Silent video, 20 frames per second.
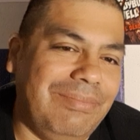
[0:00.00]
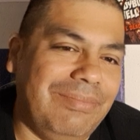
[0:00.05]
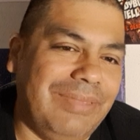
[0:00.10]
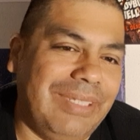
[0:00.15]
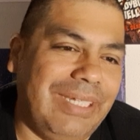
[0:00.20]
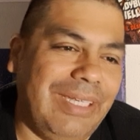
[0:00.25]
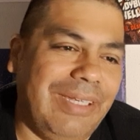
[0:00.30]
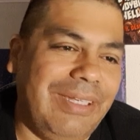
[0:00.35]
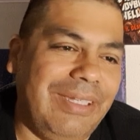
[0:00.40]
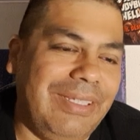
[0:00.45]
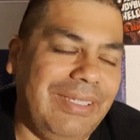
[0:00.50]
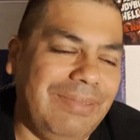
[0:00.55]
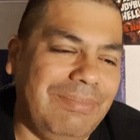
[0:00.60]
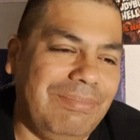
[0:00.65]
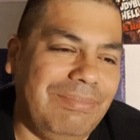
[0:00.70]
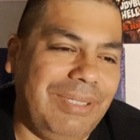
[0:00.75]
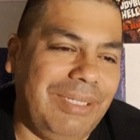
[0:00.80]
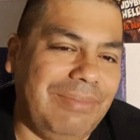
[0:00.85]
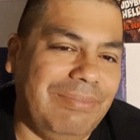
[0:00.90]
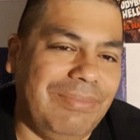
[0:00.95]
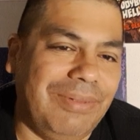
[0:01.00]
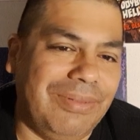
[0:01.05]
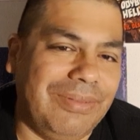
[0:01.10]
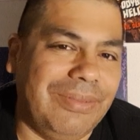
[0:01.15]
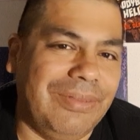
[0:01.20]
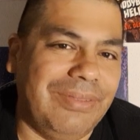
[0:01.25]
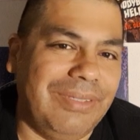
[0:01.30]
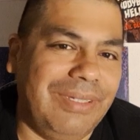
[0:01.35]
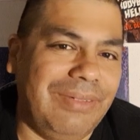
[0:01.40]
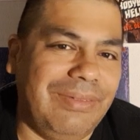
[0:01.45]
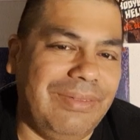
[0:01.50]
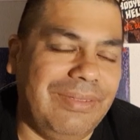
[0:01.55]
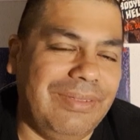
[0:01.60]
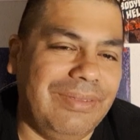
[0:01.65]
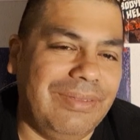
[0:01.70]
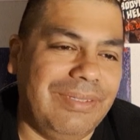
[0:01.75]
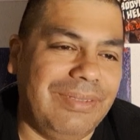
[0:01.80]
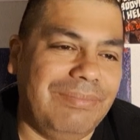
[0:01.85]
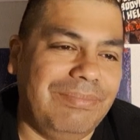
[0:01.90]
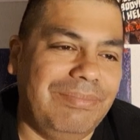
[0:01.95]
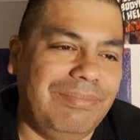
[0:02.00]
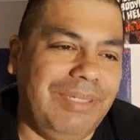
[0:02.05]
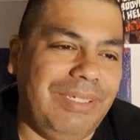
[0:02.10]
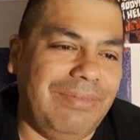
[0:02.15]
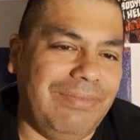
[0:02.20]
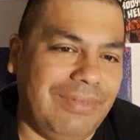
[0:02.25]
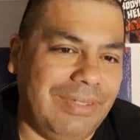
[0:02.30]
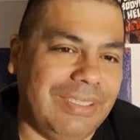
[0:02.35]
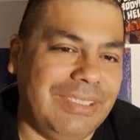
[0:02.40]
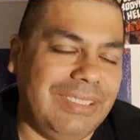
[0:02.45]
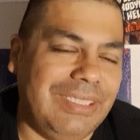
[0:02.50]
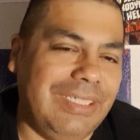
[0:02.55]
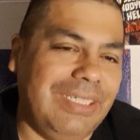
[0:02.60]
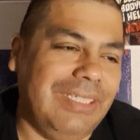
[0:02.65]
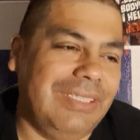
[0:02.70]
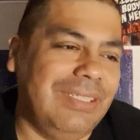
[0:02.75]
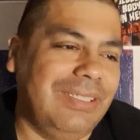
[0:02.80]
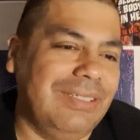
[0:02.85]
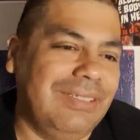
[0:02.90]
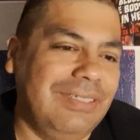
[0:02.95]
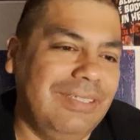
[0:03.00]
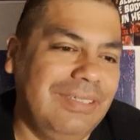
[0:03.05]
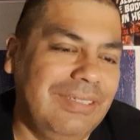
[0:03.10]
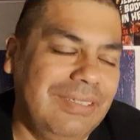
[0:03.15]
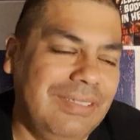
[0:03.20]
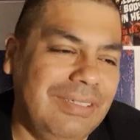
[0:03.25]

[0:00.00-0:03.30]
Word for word: Larry and Pete both know that uh, Pete wants to get the